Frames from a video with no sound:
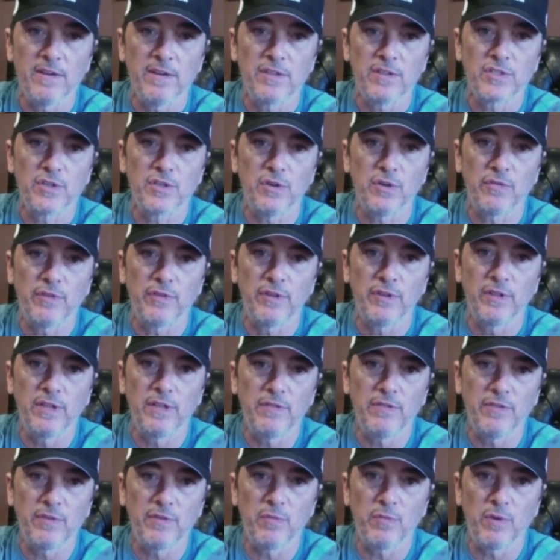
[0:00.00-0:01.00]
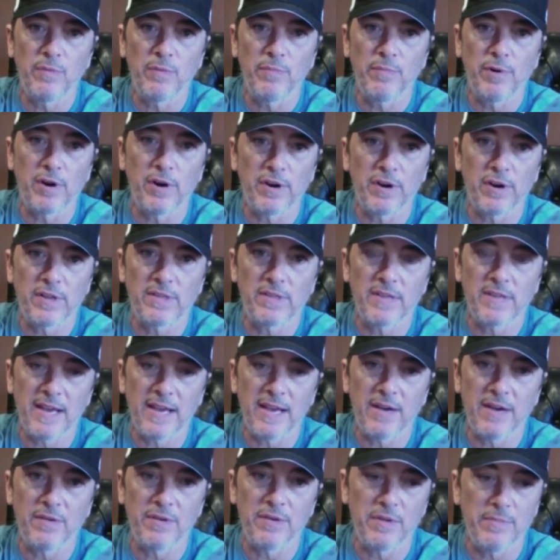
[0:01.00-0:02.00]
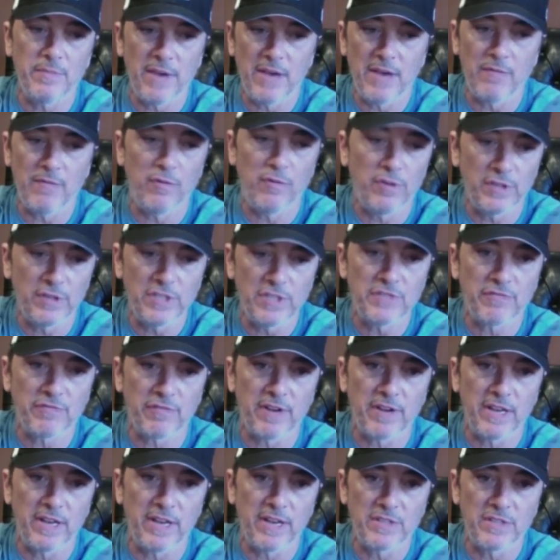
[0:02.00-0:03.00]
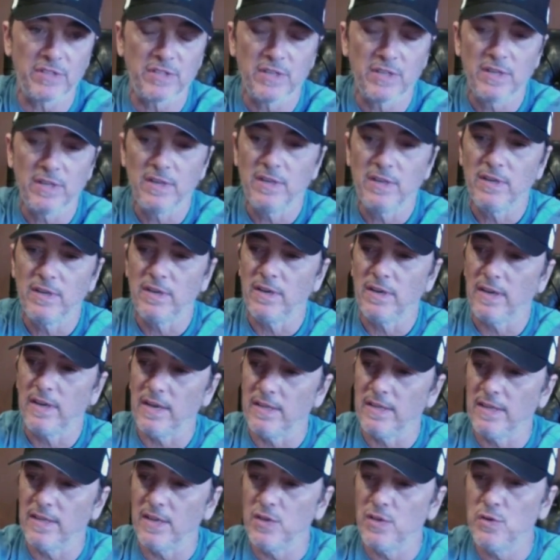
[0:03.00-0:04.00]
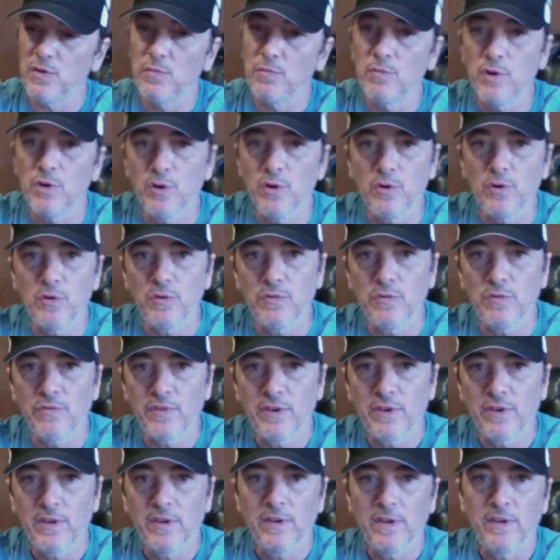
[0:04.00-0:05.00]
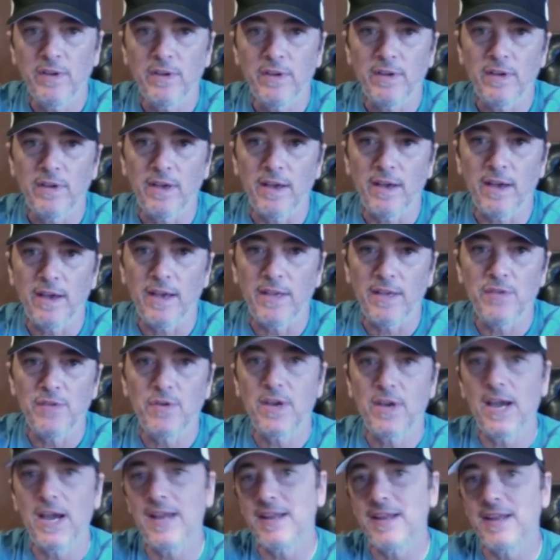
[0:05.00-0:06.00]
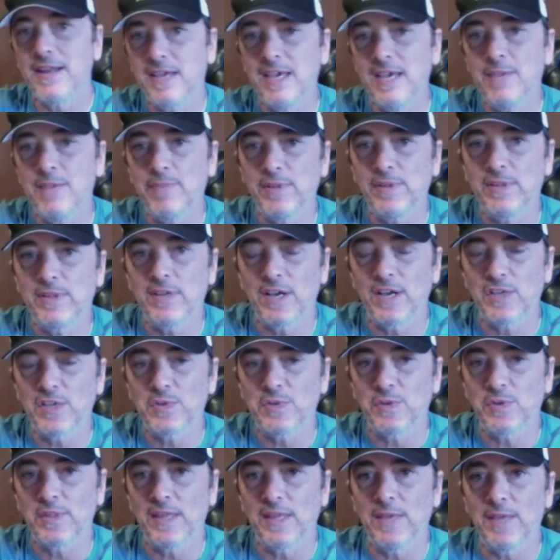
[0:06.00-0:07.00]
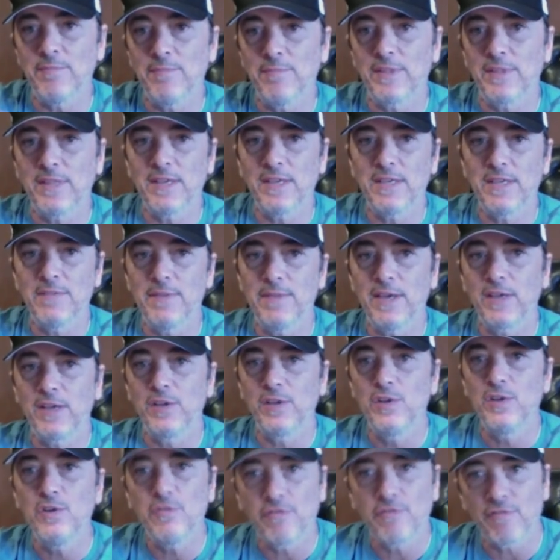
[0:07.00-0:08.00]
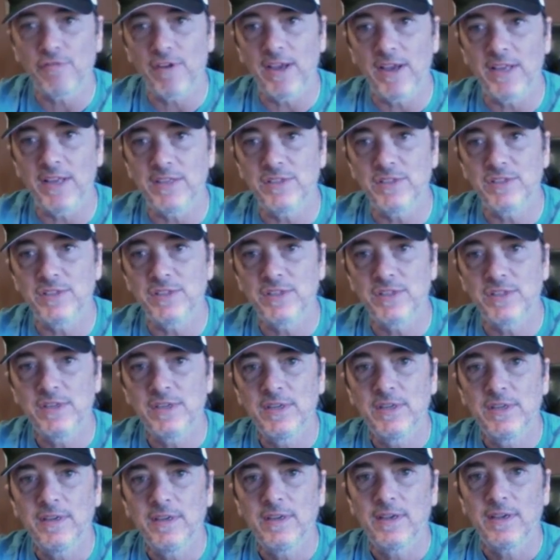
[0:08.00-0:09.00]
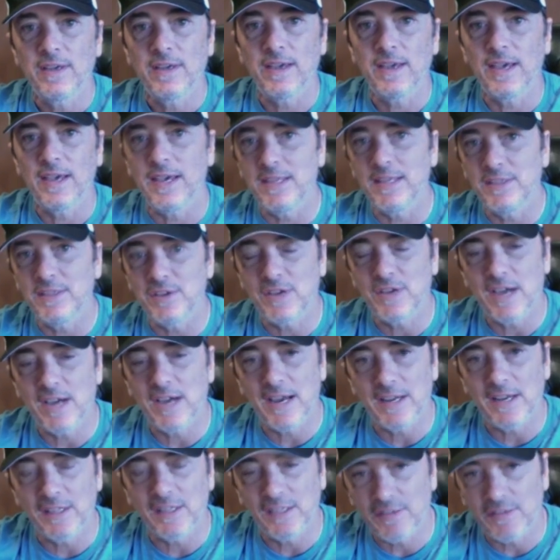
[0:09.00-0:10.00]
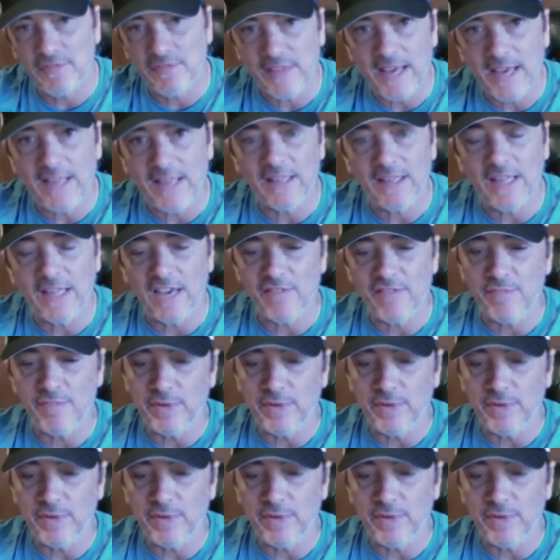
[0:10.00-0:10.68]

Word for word: So if you live in one part of town, you have all these friends, and then you move, and you kind of keep in touch with them, but then you make new friends, and you kind of live that life.